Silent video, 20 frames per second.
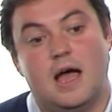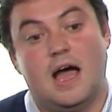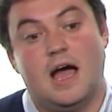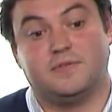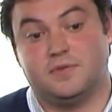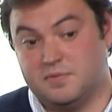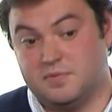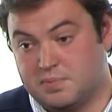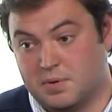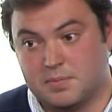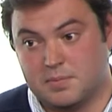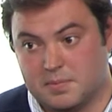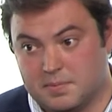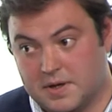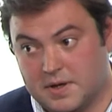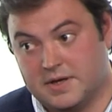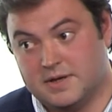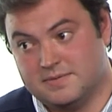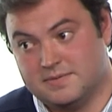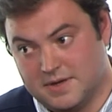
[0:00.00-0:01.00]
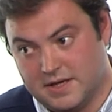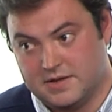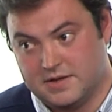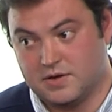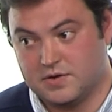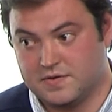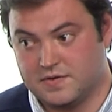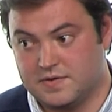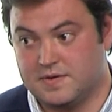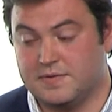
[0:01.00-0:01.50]
as you've probably
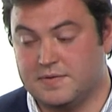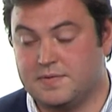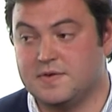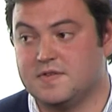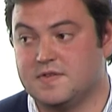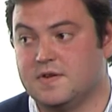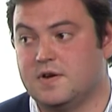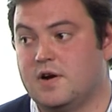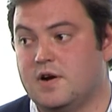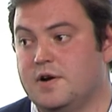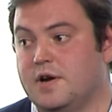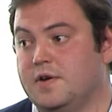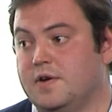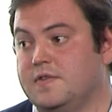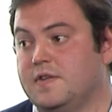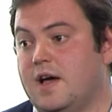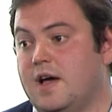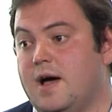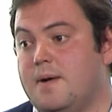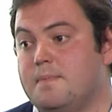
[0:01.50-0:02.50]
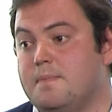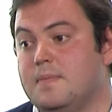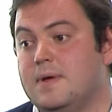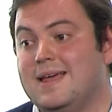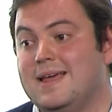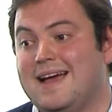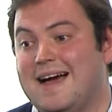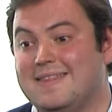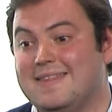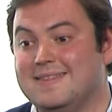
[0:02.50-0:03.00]
in lots of different scenarios, and
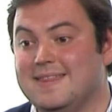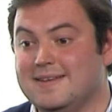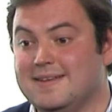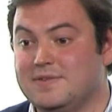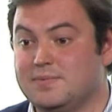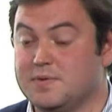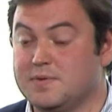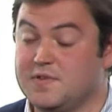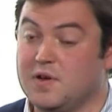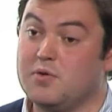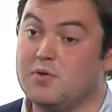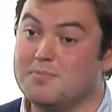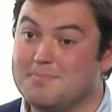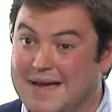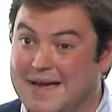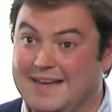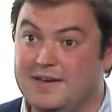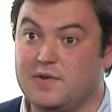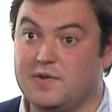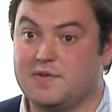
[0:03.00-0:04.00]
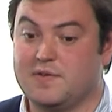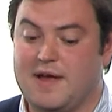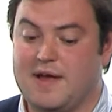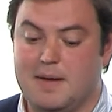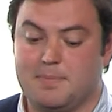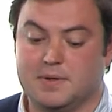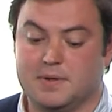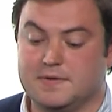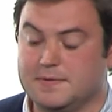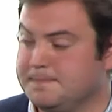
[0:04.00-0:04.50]
this result may not have
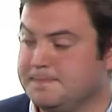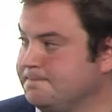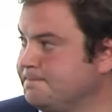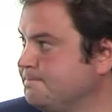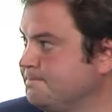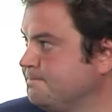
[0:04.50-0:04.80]
happened.